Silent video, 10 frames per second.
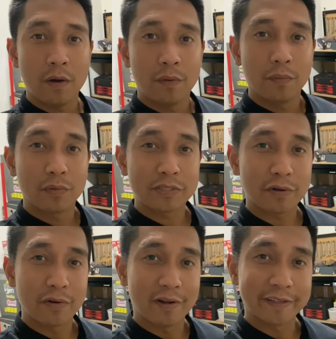What's
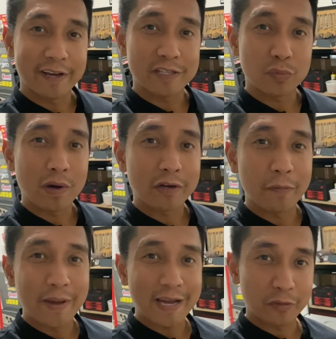going on, guys? Welcome
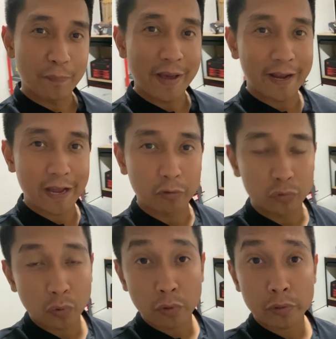back to Pat
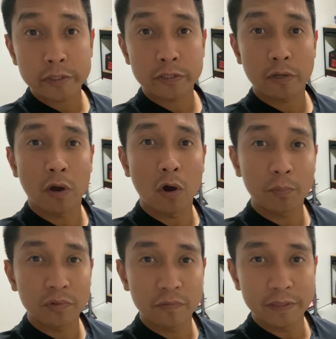Outdoors.
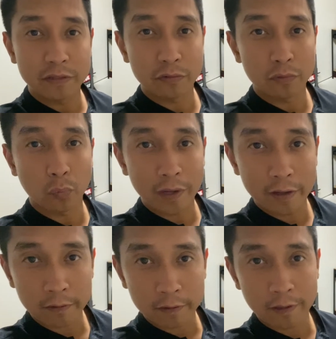Hope you've been doing
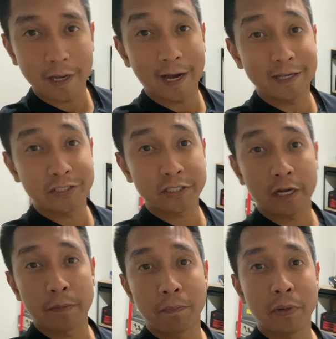well. I just got
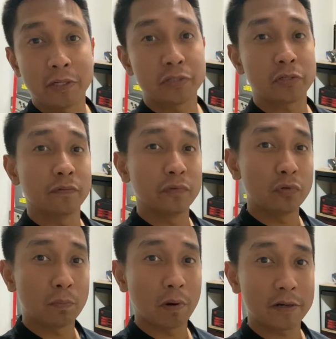a bunch of new
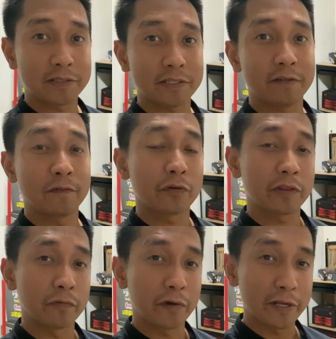parts in for
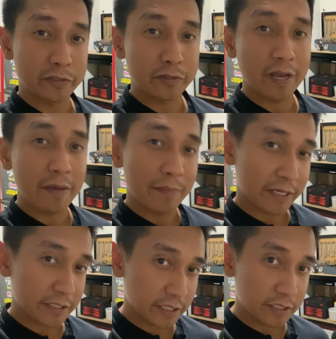the Razor
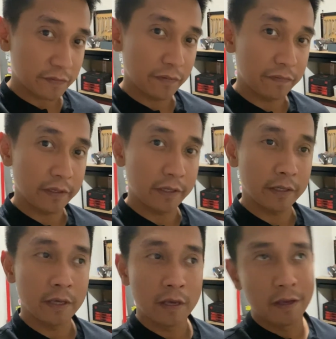
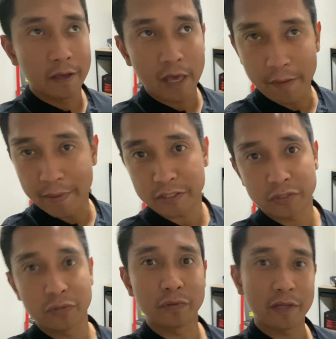MX650
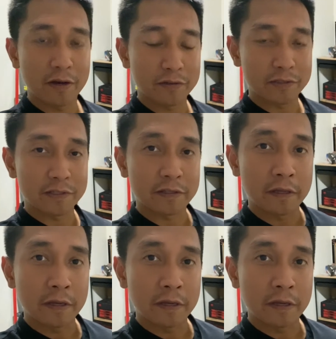MX2000